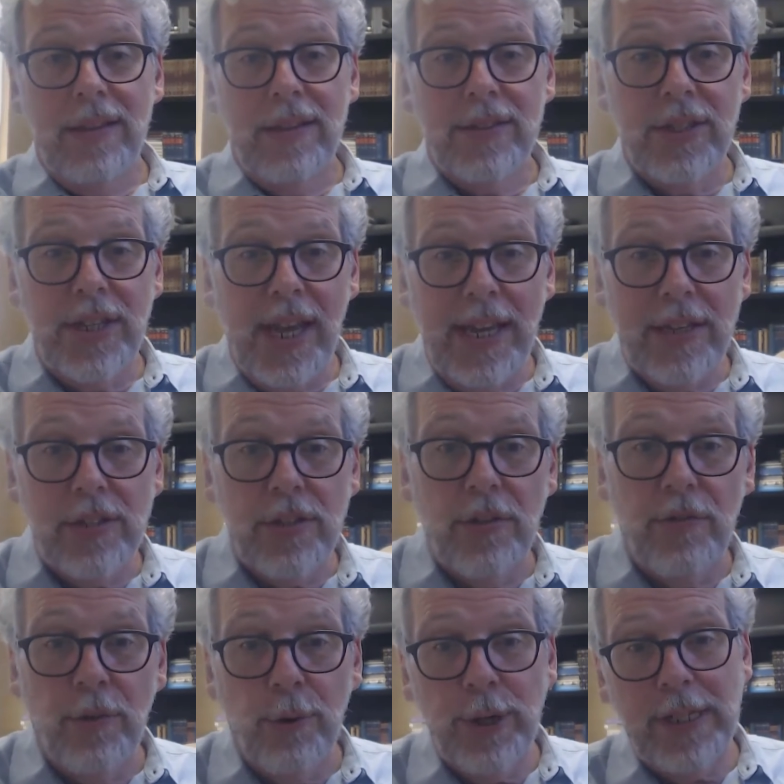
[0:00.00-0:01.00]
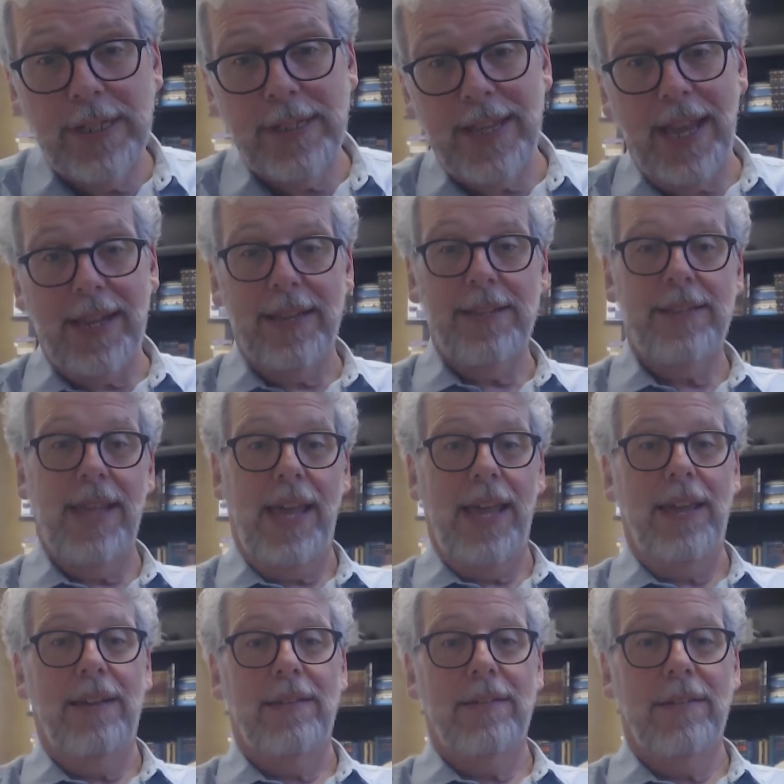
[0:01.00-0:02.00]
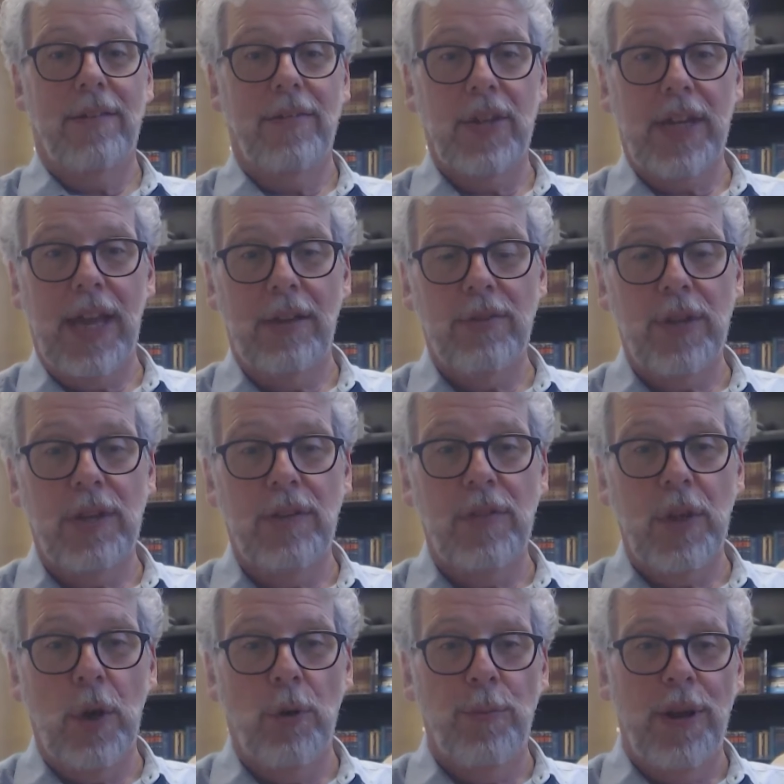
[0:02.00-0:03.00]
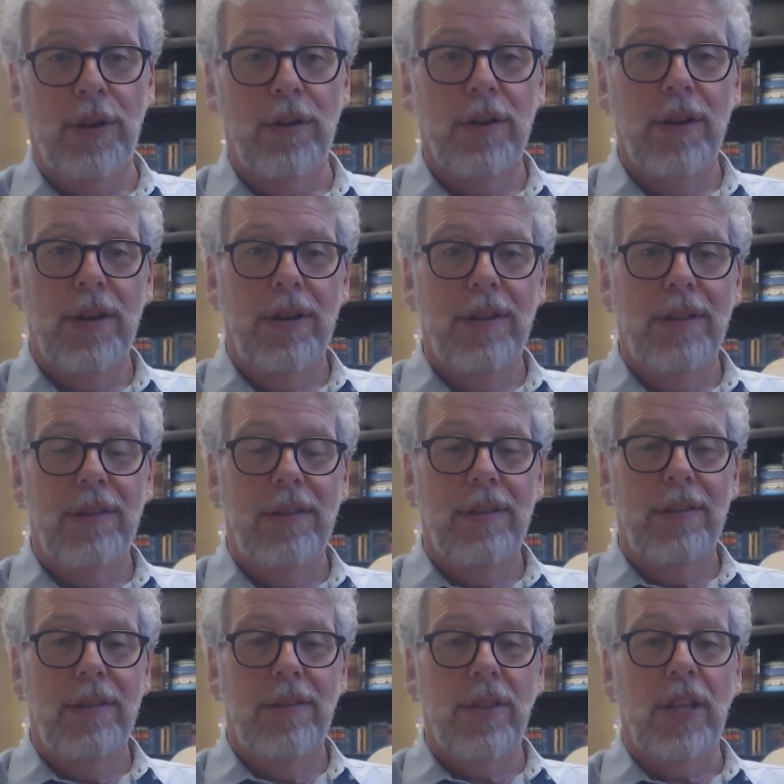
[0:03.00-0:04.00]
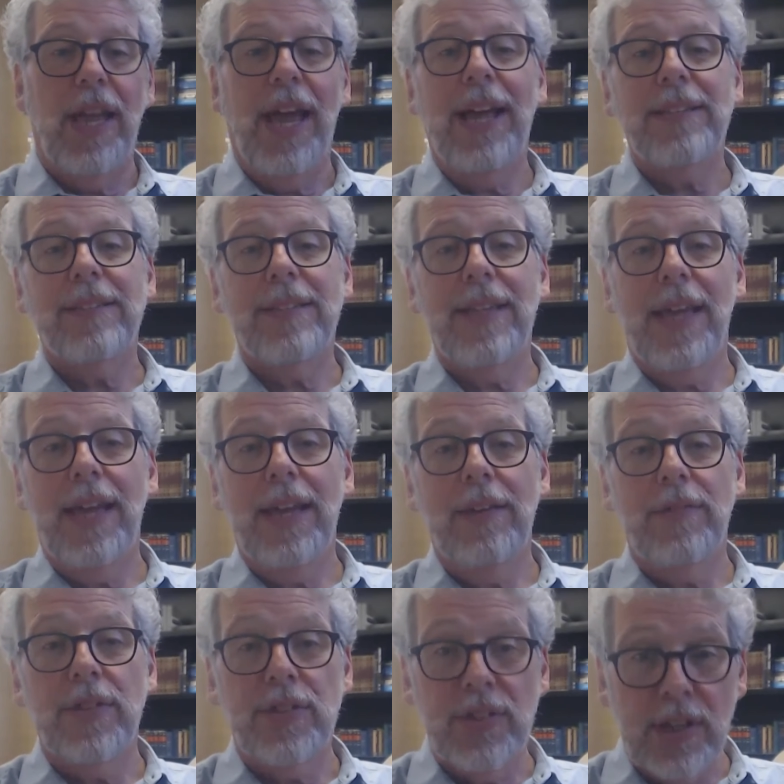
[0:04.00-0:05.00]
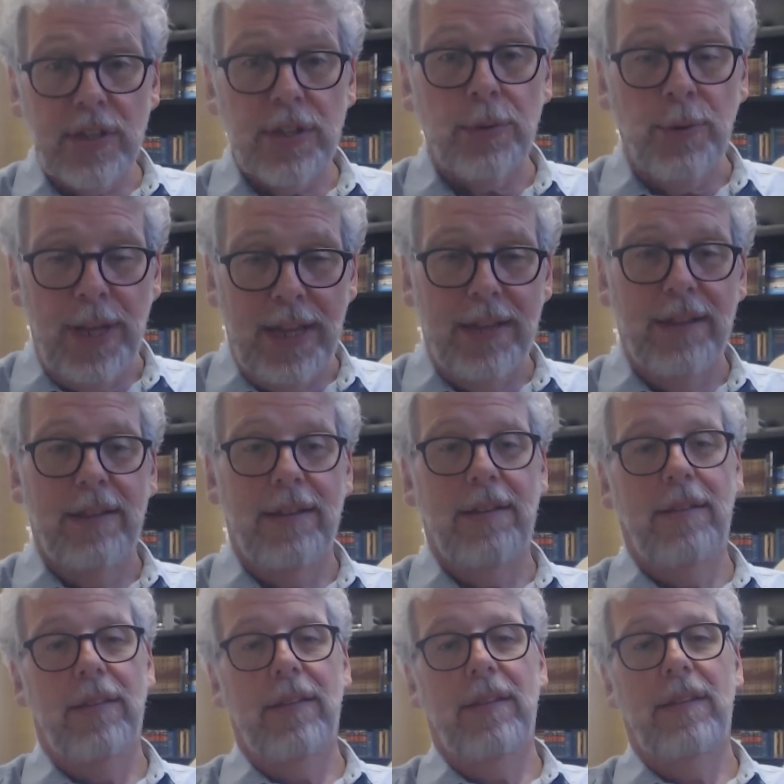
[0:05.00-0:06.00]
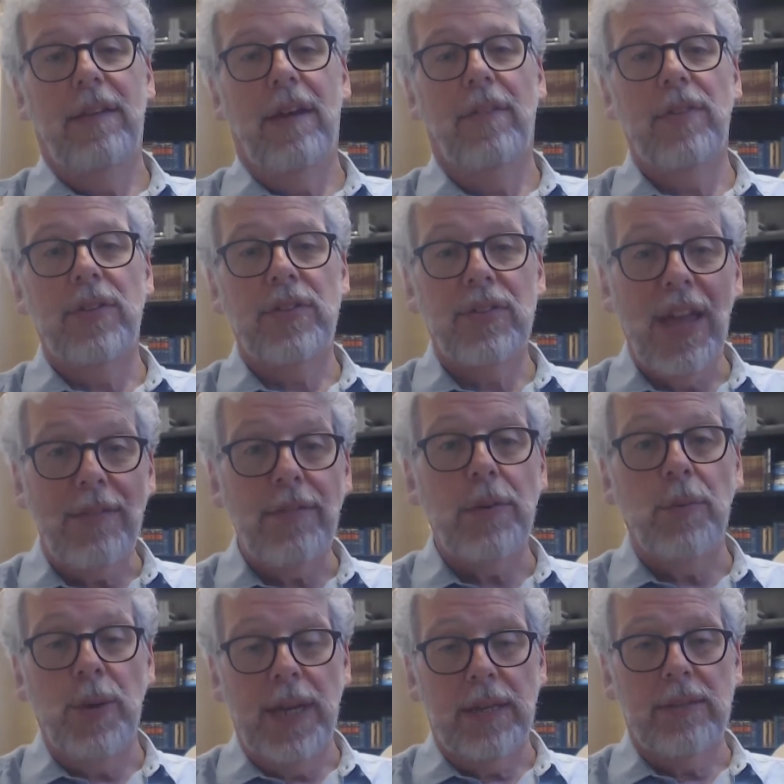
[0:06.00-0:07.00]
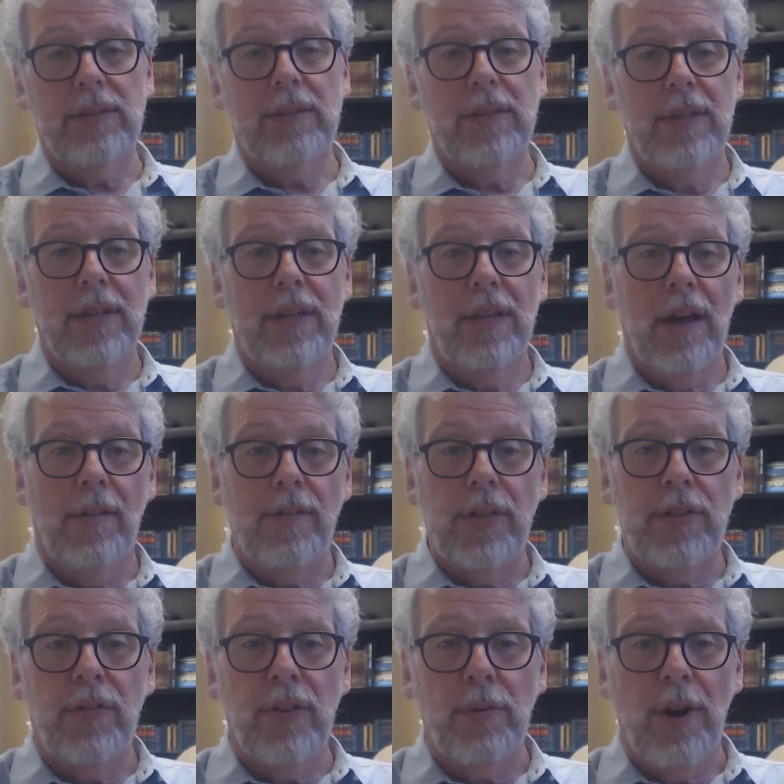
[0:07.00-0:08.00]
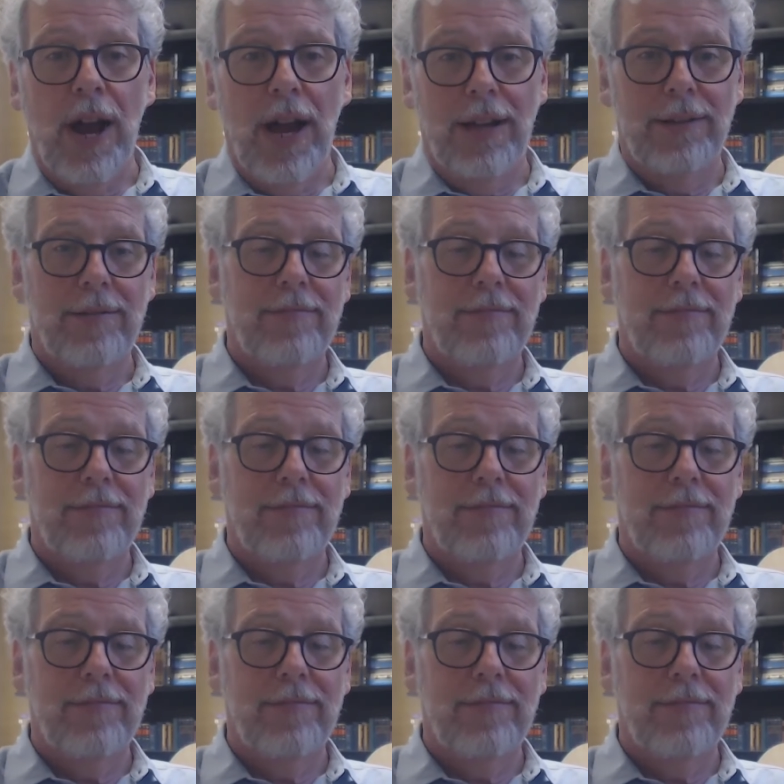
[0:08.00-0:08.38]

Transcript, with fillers: Today is the 42nd day of the counting of the Omer, the last day of the sixth week of the seven weeks of the Sfirah.